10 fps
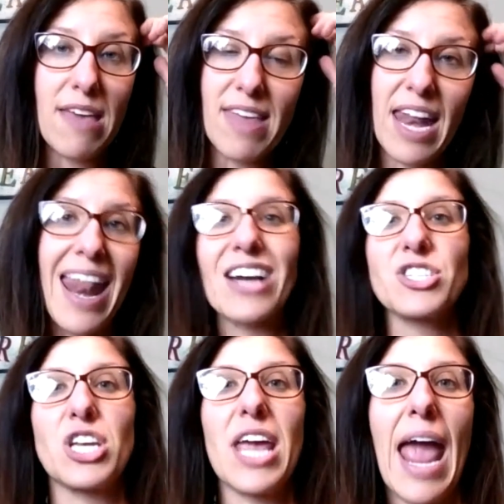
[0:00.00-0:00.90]
that it
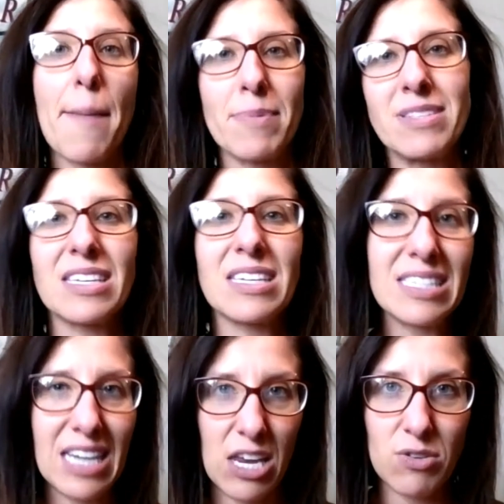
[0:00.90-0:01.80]
actually happens and
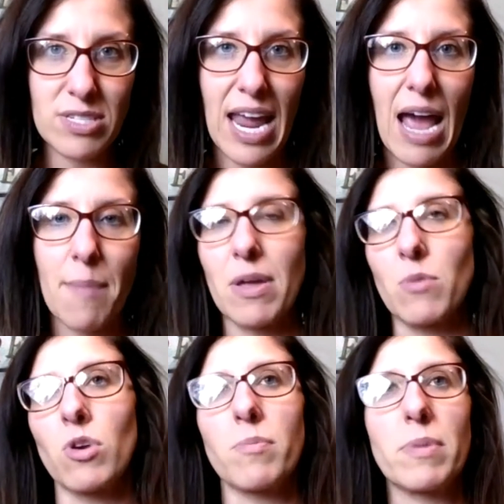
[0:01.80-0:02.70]
continues to
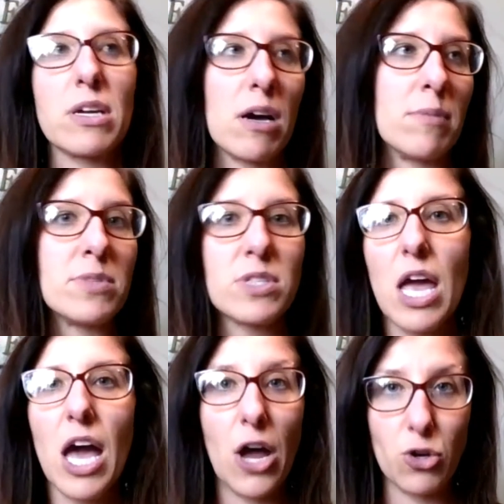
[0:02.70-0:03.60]
happen where it becomes
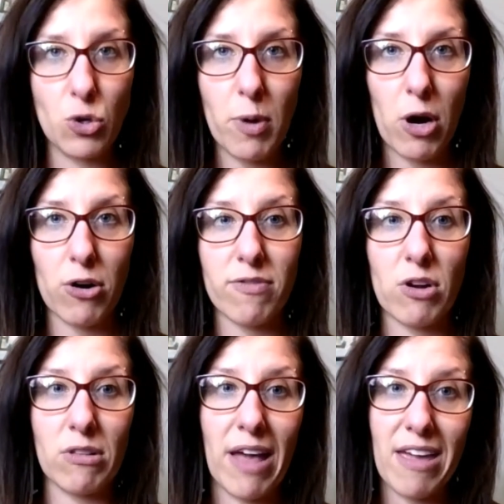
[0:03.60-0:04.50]
a new part of
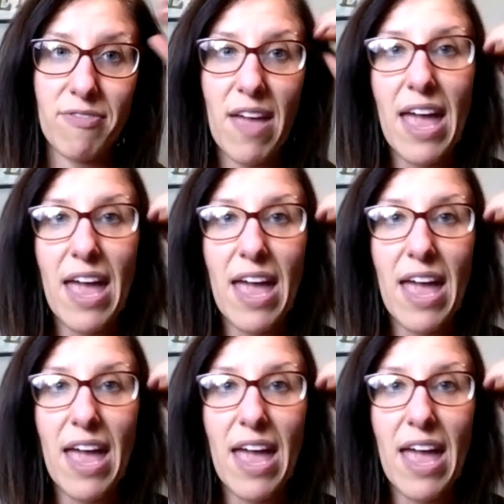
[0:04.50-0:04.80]
their life.